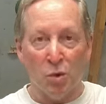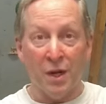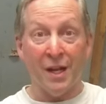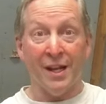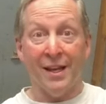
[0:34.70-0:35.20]
We're
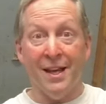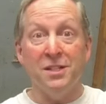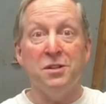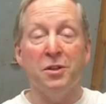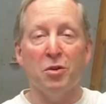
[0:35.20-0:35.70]
getting
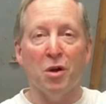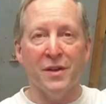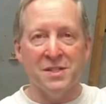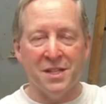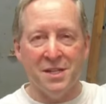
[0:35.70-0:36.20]
into the
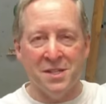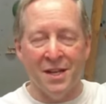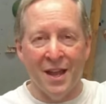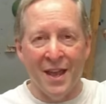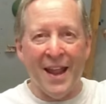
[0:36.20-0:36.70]
growing
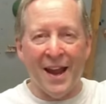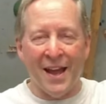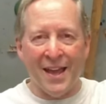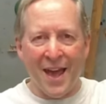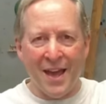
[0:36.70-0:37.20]
season and
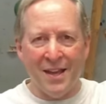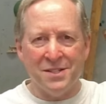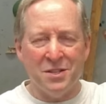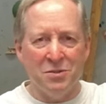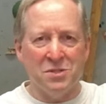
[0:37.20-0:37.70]
I
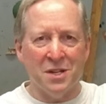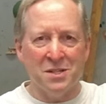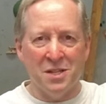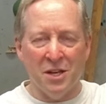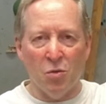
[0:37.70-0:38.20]
hate using
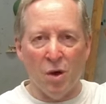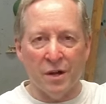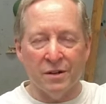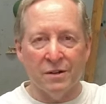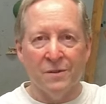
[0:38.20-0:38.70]
city
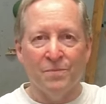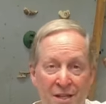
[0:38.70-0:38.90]
water